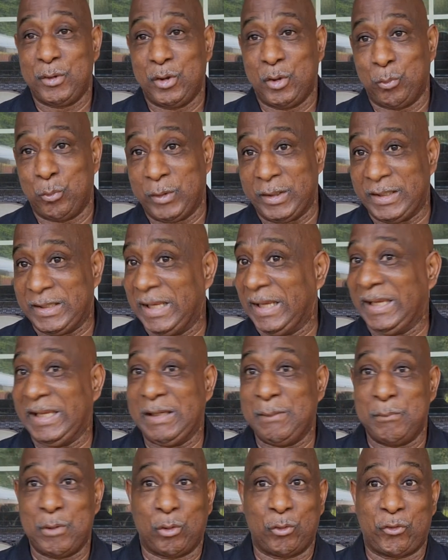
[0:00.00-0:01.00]
to
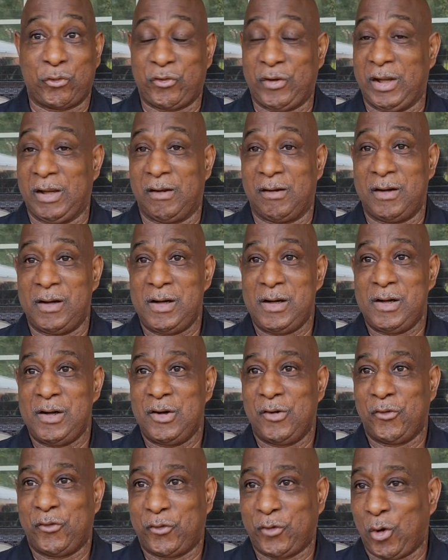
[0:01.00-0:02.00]
redeem yourself.
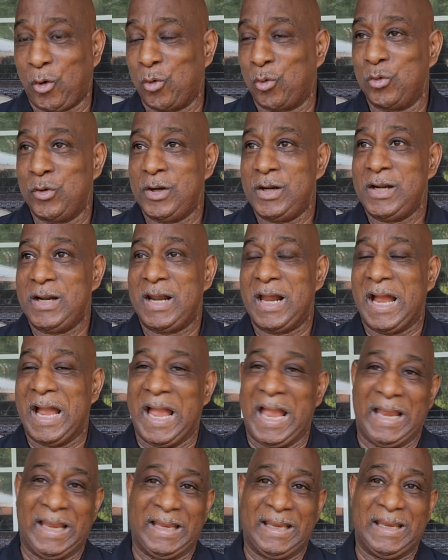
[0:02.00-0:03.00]
So,
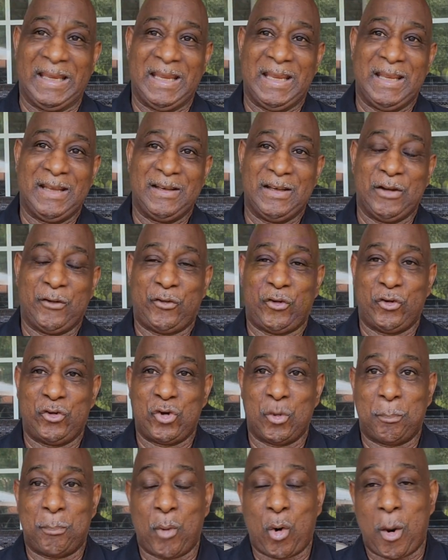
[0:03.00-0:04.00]
hey, this is
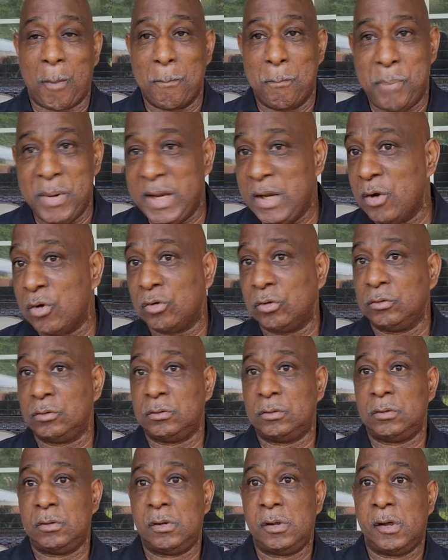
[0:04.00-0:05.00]
your boy Bill
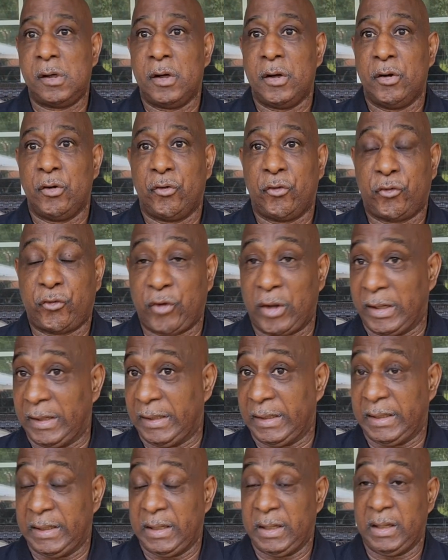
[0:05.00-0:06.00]

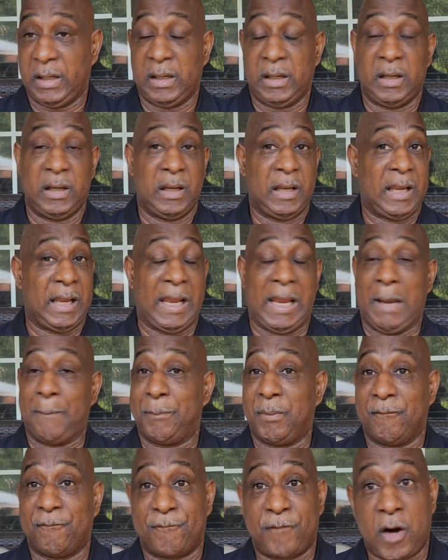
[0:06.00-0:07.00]
saying
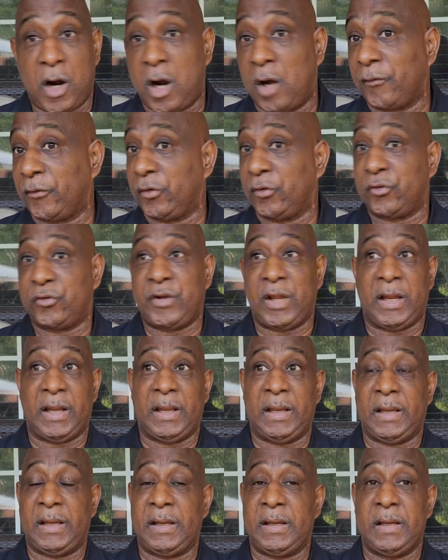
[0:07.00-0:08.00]
happy Father's
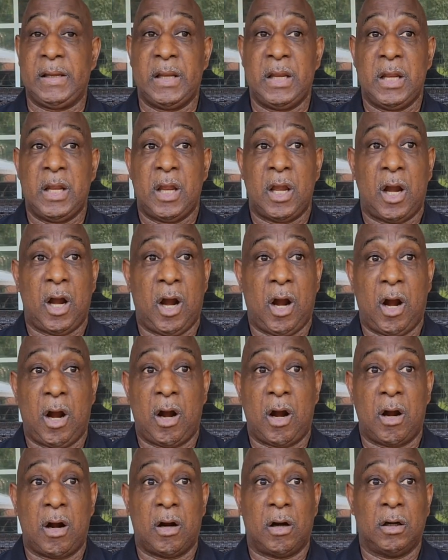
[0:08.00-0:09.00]
Day.
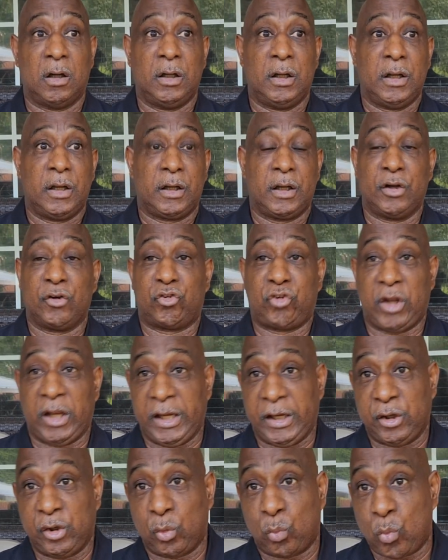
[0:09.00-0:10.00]

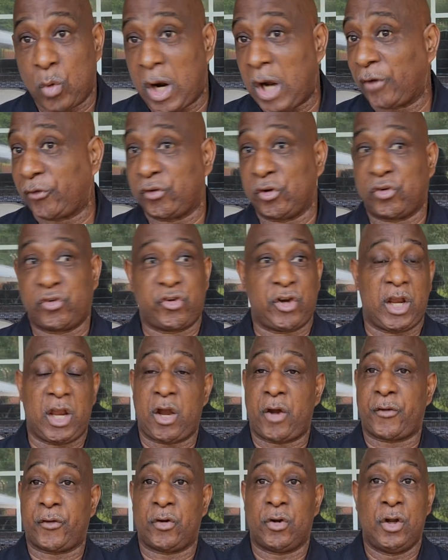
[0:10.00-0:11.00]
Continue to watch the
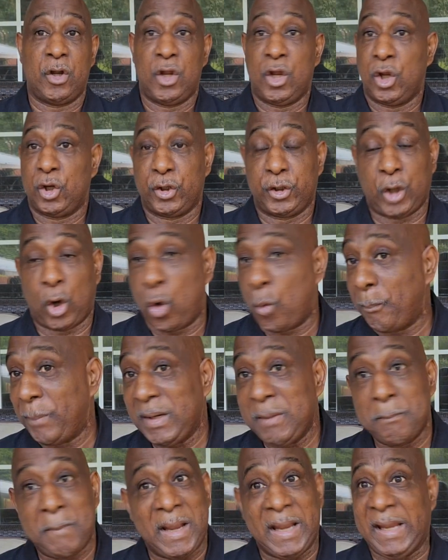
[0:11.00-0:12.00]
channel. Don't be
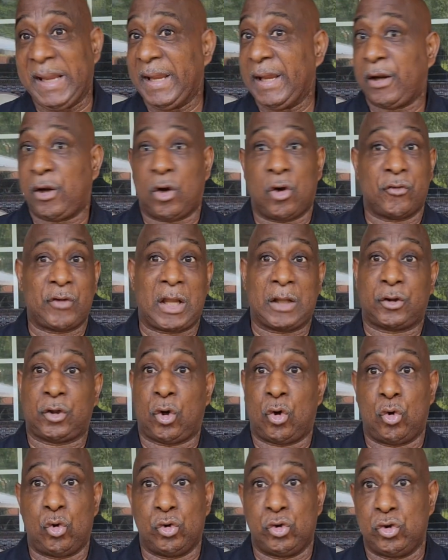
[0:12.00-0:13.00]
mad because I
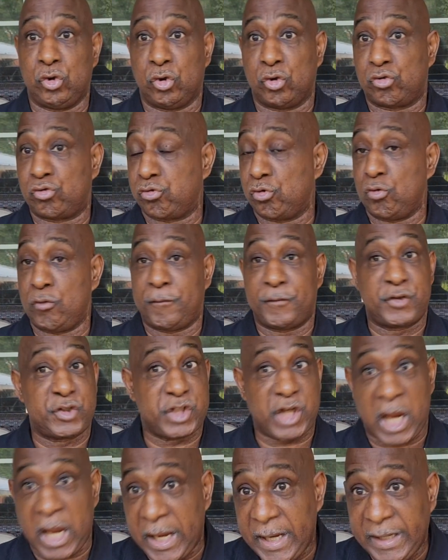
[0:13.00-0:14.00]
told you the truth.
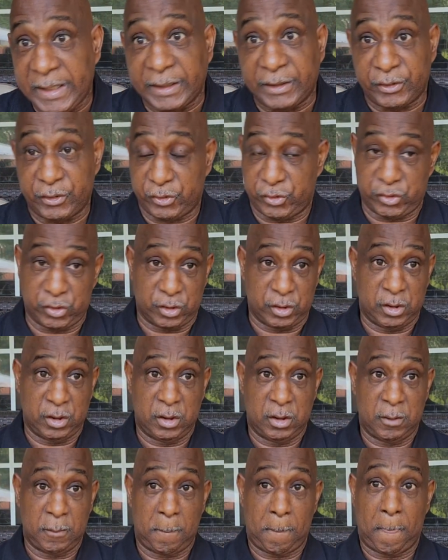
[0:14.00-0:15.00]
Change.
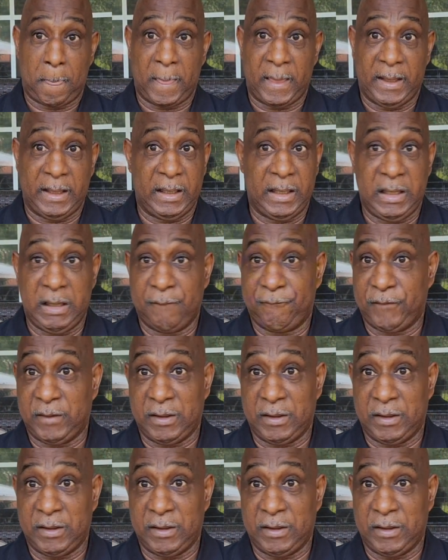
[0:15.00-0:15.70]
They